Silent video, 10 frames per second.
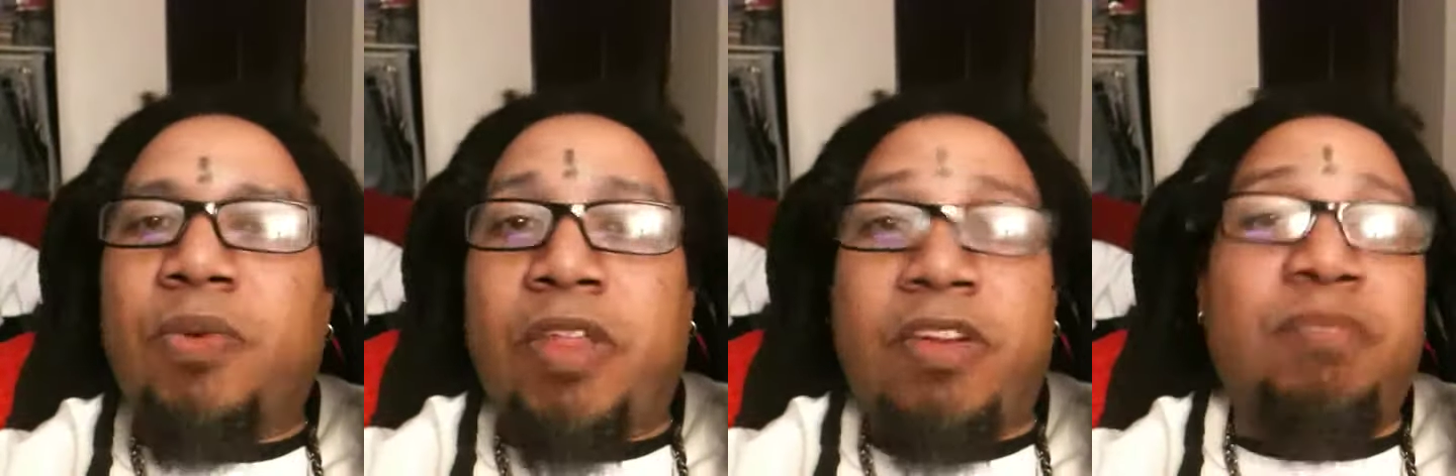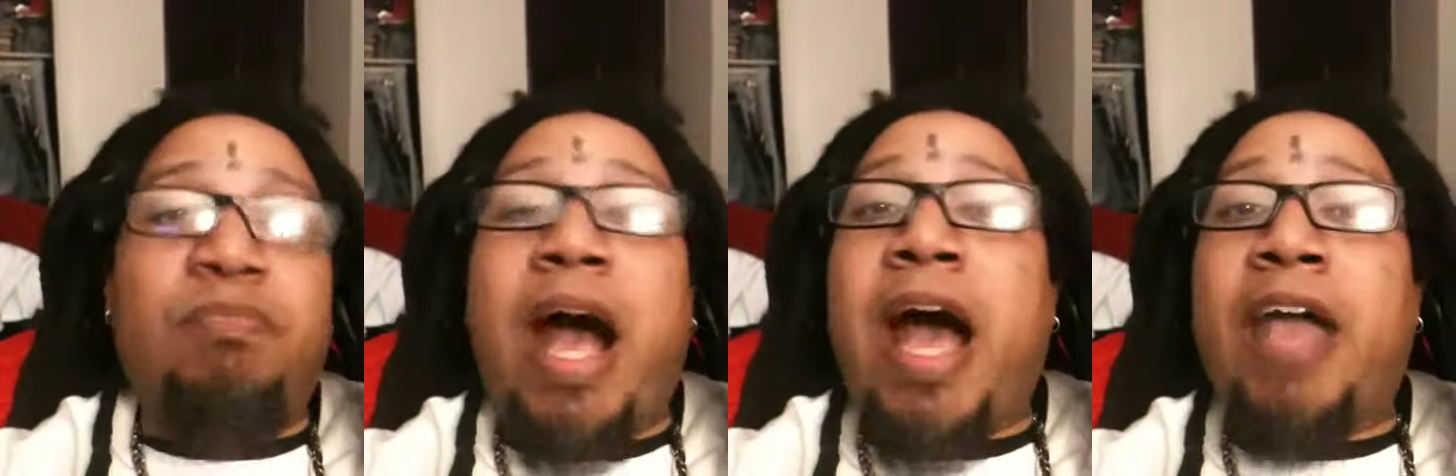whether it's
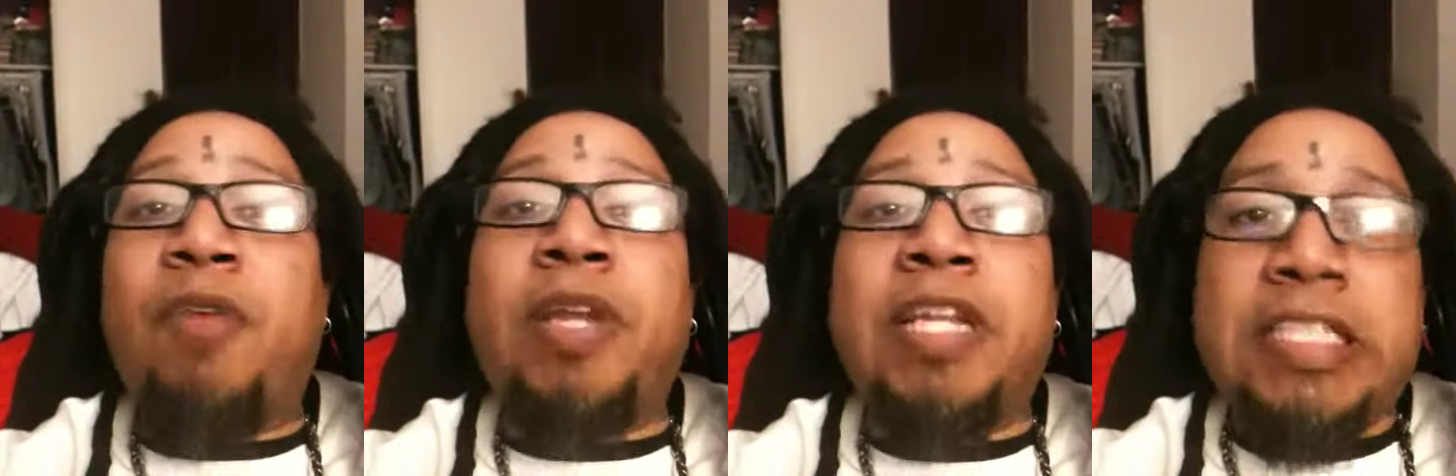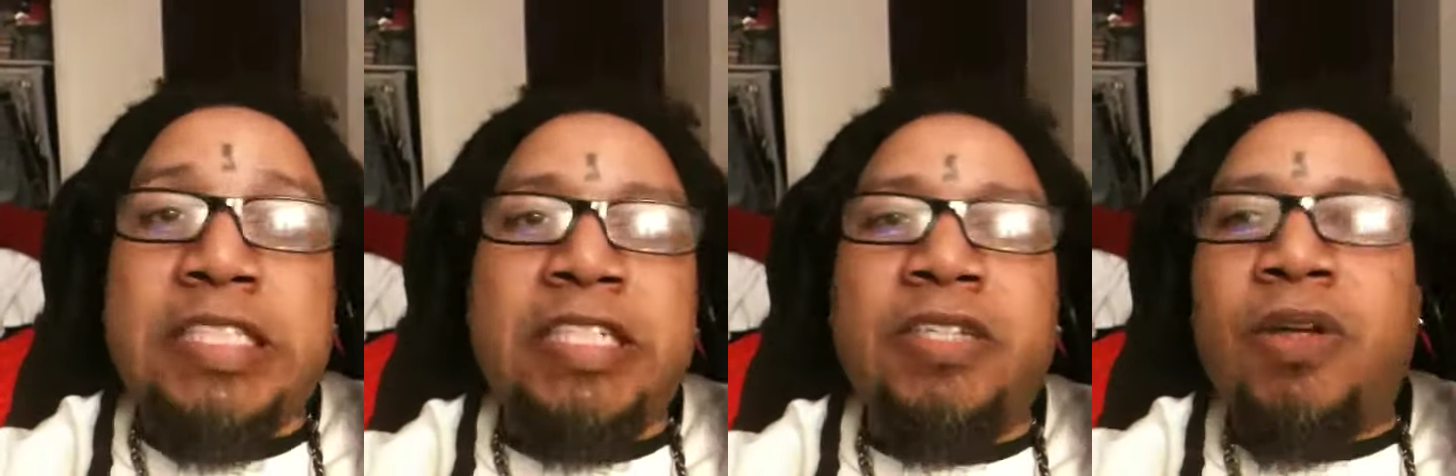by
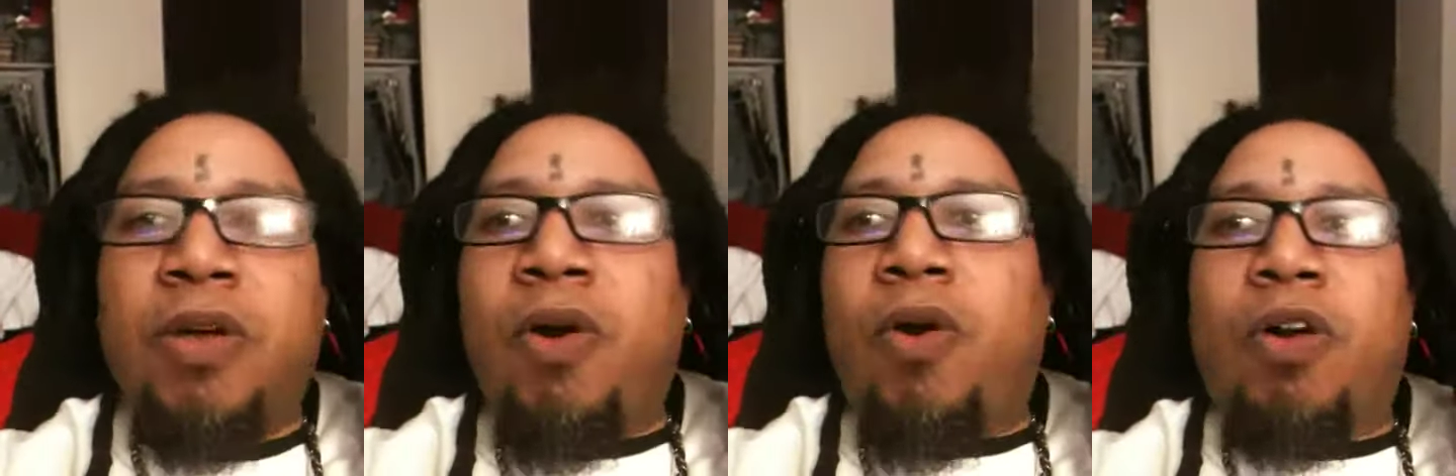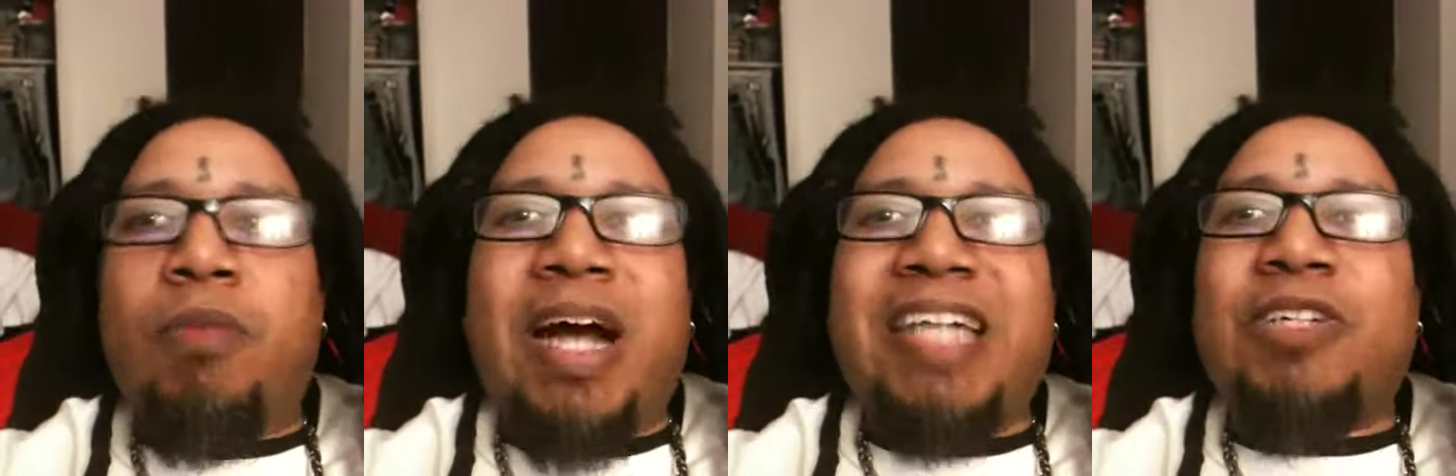religion
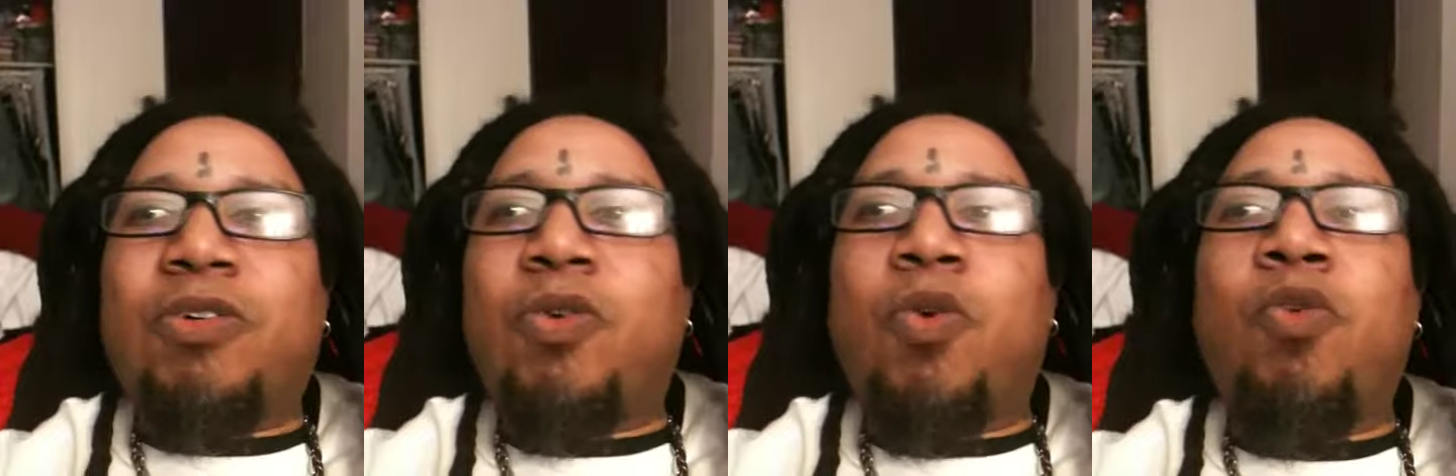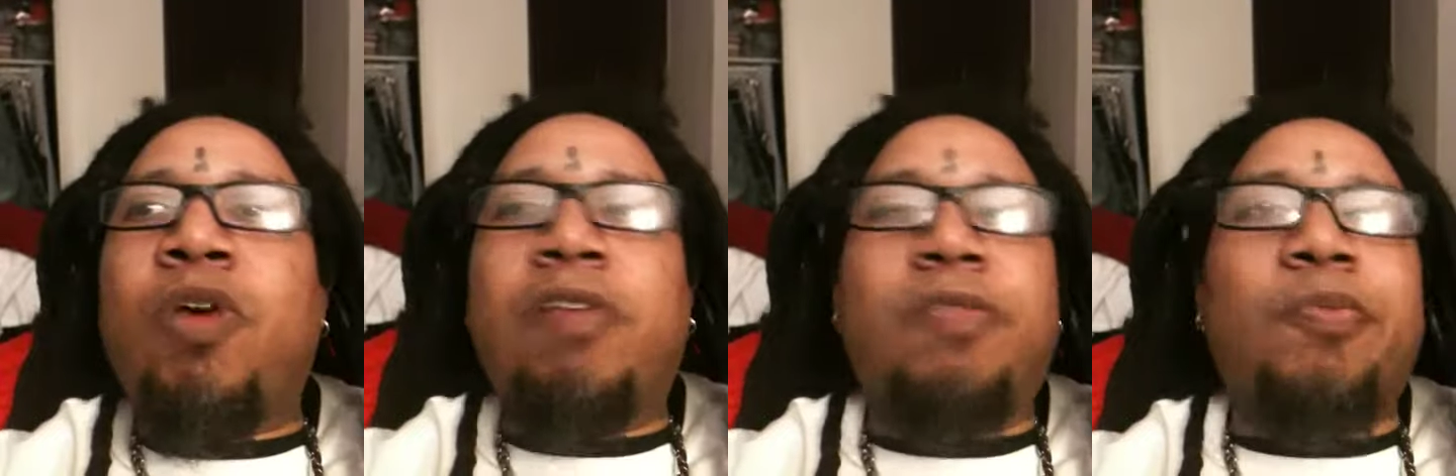or by
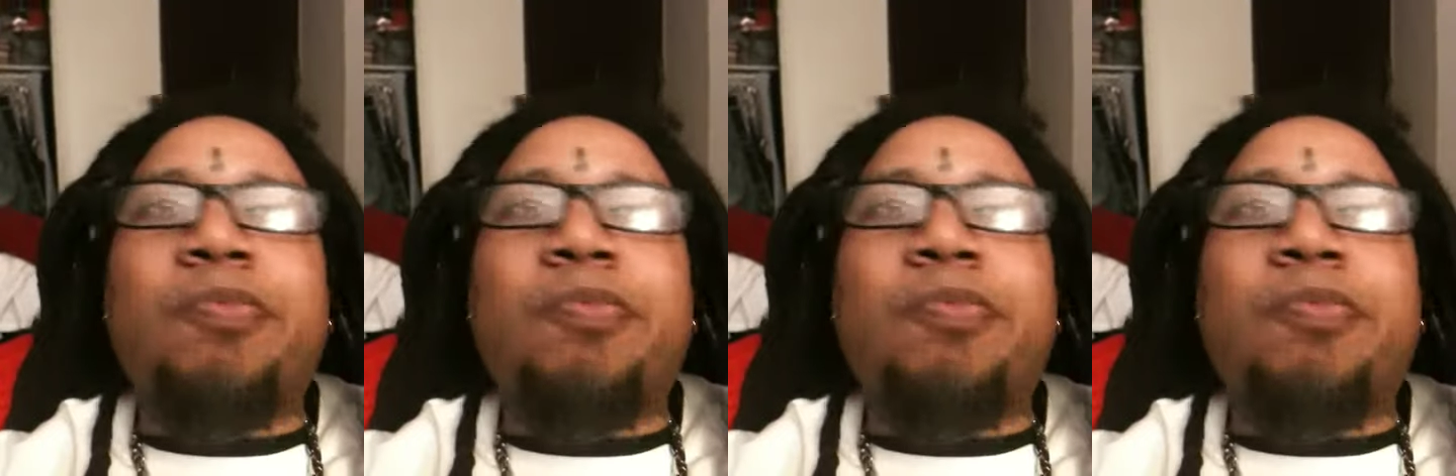whoever,